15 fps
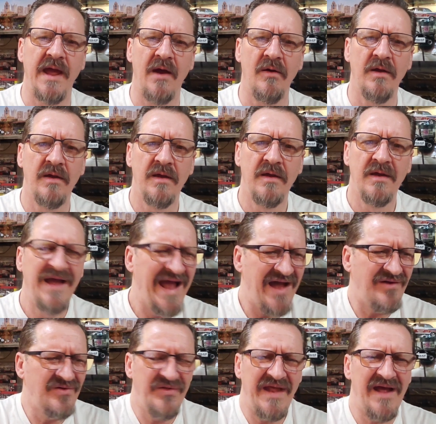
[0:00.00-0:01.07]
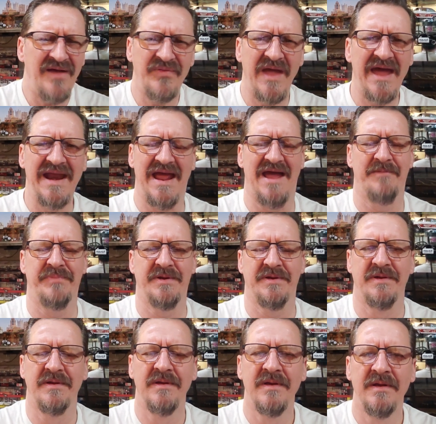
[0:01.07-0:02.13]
now? How the hell that happened?